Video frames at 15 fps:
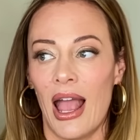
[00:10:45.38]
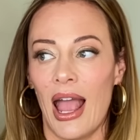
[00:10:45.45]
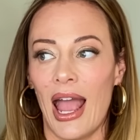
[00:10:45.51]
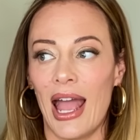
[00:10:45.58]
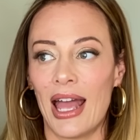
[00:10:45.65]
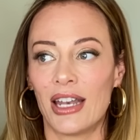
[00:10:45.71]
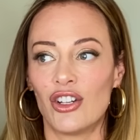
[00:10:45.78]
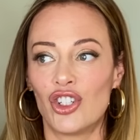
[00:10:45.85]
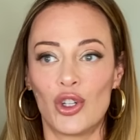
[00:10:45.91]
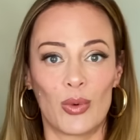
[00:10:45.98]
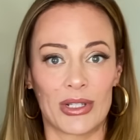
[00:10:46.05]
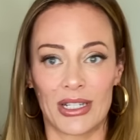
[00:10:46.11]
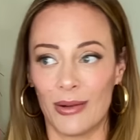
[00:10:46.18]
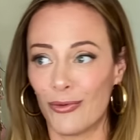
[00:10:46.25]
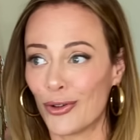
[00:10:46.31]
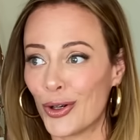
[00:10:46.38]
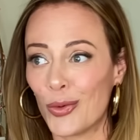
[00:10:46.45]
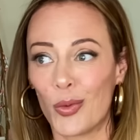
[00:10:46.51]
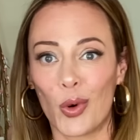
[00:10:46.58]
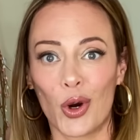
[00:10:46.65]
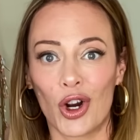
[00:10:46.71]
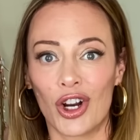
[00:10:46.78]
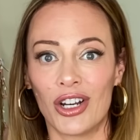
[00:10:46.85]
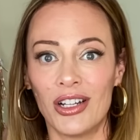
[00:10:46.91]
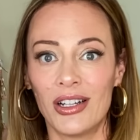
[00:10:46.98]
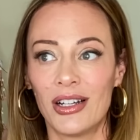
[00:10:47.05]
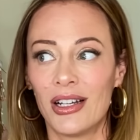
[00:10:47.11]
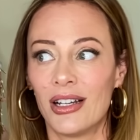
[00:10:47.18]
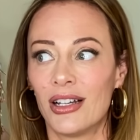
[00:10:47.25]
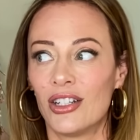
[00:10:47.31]
And she wasn't up for an award.
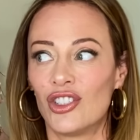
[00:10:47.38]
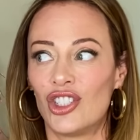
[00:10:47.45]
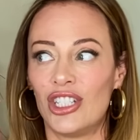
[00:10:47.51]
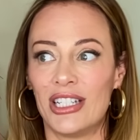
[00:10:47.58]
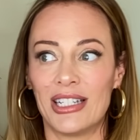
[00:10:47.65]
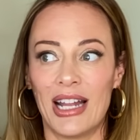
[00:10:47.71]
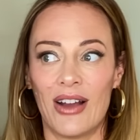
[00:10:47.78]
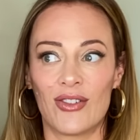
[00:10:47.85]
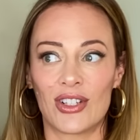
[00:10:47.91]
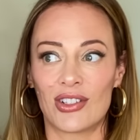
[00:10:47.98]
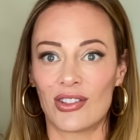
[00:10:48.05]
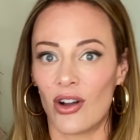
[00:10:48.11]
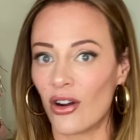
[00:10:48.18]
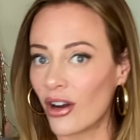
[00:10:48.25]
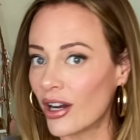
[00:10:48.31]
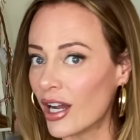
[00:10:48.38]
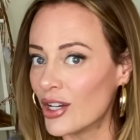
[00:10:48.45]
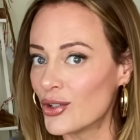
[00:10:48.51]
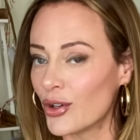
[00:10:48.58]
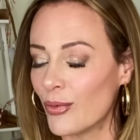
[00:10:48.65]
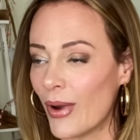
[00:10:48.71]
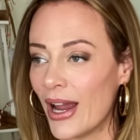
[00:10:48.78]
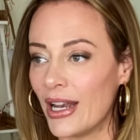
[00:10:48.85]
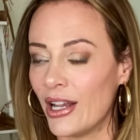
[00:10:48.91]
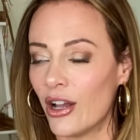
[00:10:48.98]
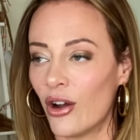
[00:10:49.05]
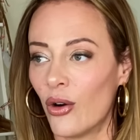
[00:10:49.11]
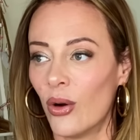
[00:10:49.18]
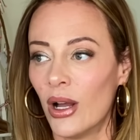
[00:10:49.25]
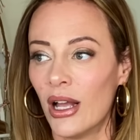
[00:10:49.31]
She didn't have a song on country
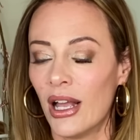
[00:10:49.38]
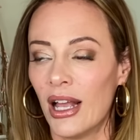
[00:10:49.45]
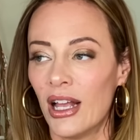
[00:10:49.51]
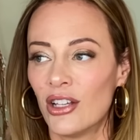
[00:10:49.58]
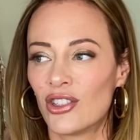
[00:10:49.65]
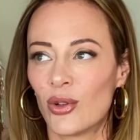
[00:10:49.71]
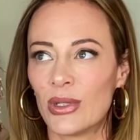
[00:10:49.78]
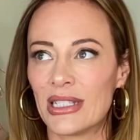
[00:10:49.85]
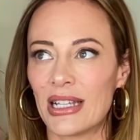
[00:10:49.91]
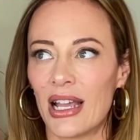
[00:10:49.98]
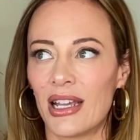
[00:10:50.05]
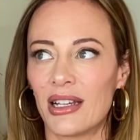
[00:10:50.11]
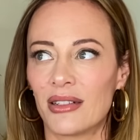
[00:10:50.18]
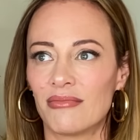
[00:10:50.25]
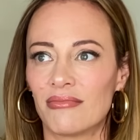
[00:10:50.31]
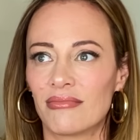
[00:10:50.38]
radio. So it's like